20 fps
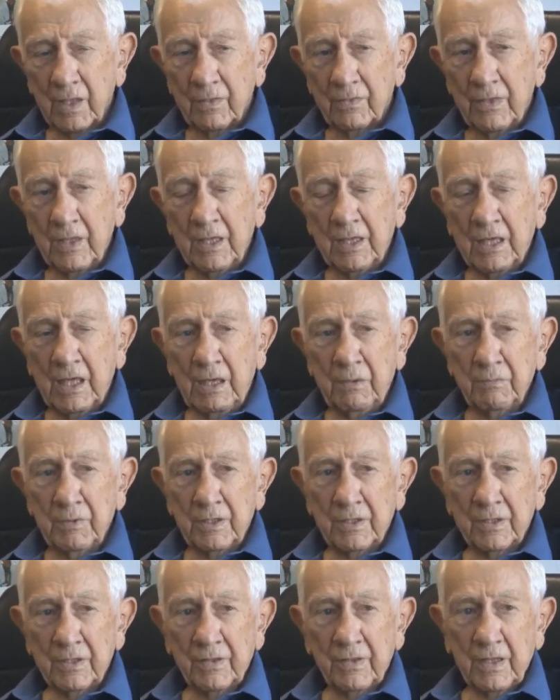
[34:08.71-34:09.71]
They came
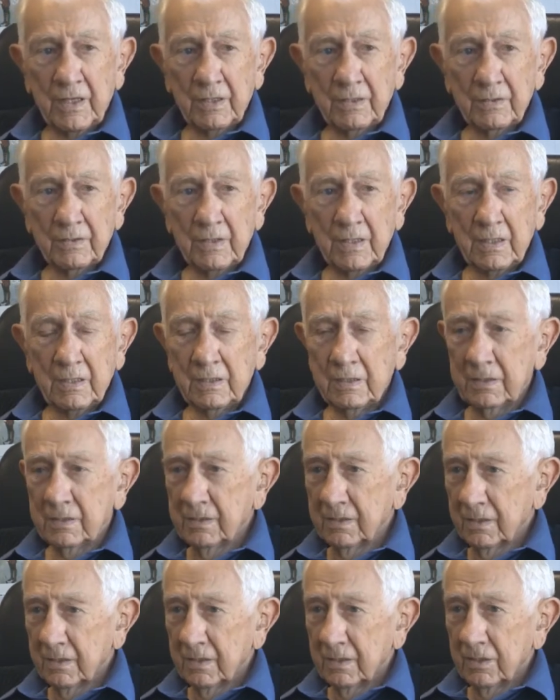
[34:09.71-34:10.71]
in and they, they
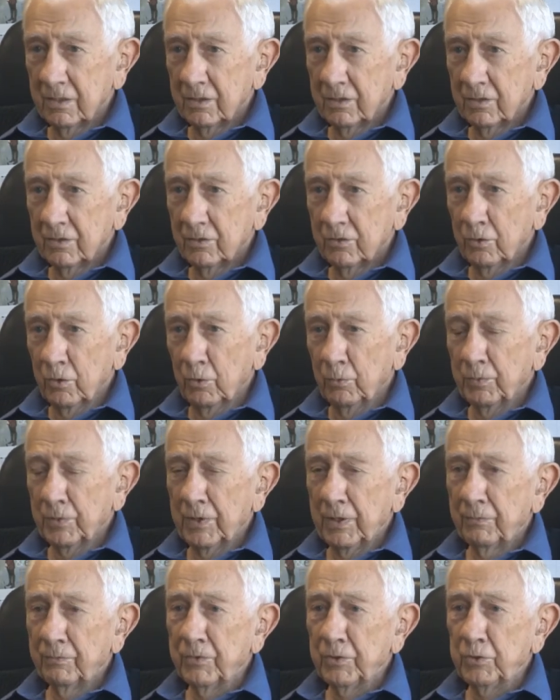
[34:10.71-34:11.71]

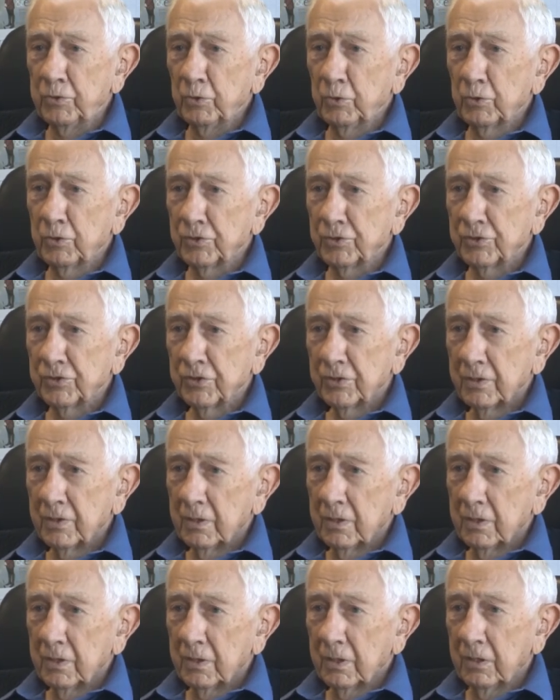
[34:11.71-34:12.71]
opened up the doors
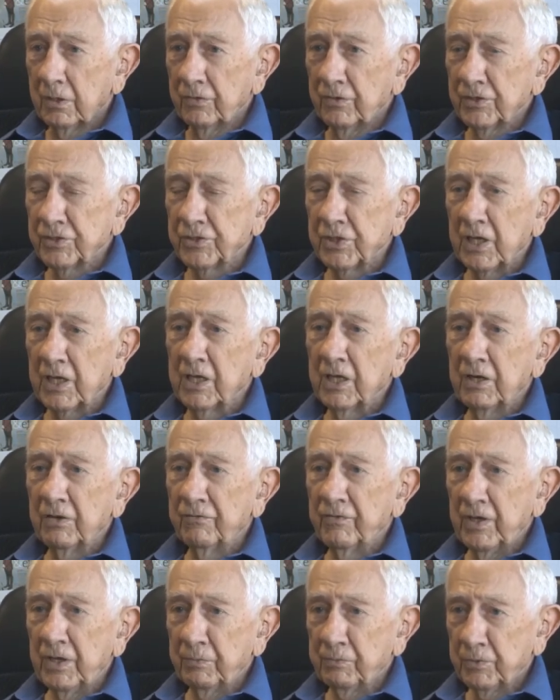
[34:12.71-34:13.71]
on the second
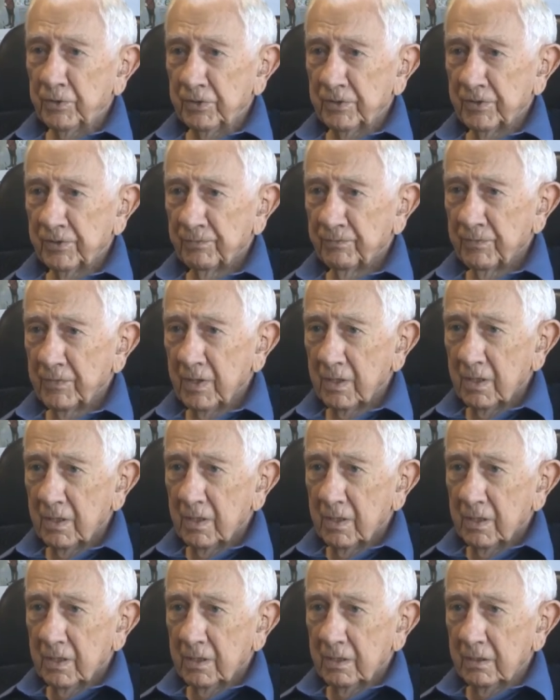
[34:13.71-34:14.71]
of April,
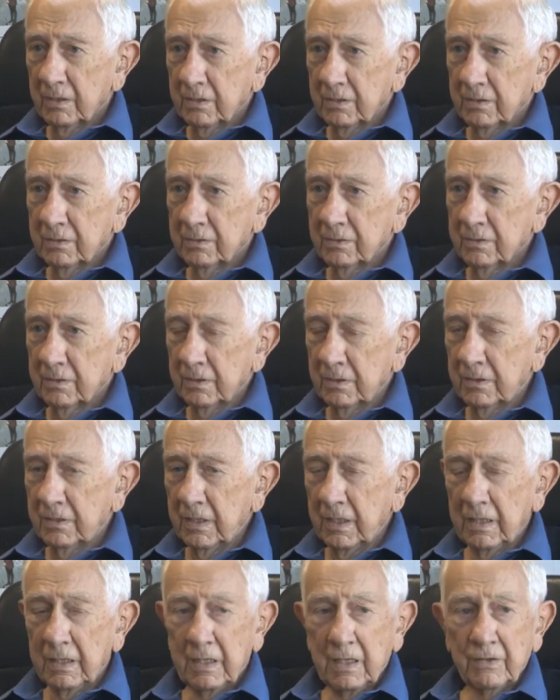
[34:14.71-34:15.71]
uh, the
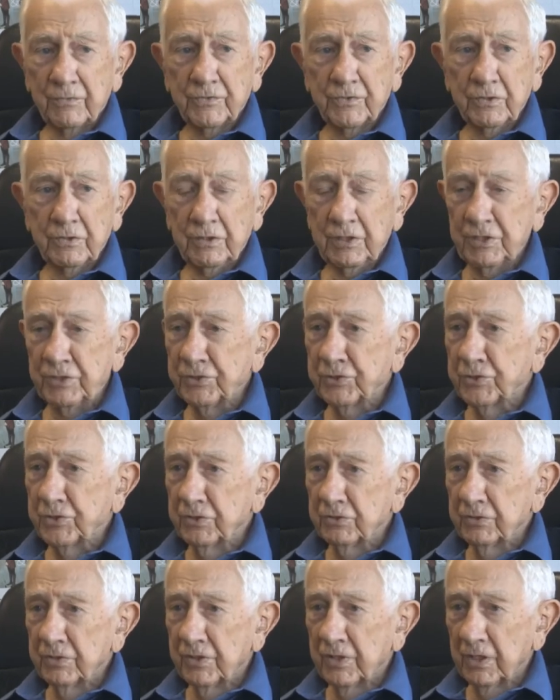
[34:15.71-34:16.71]
day after Easter,
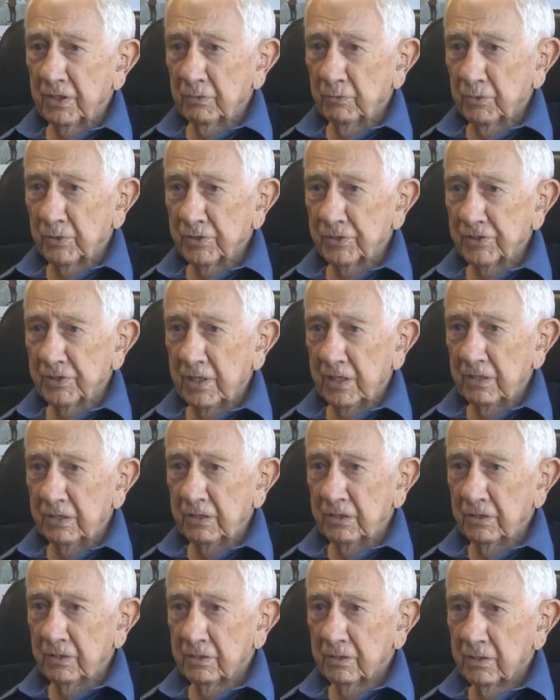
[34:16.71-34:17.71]
I think it was that
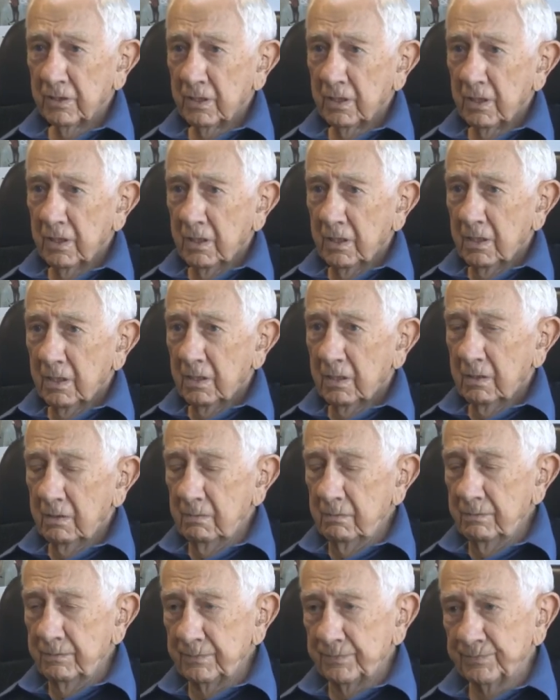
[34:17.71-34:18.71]

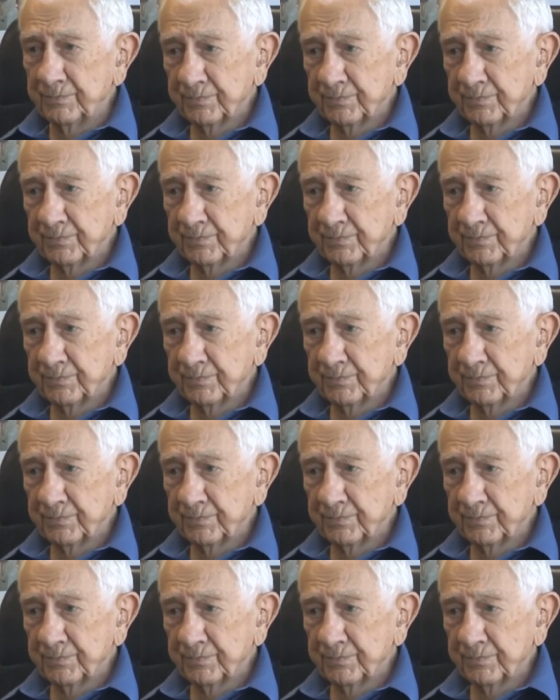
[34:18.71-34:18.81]
year.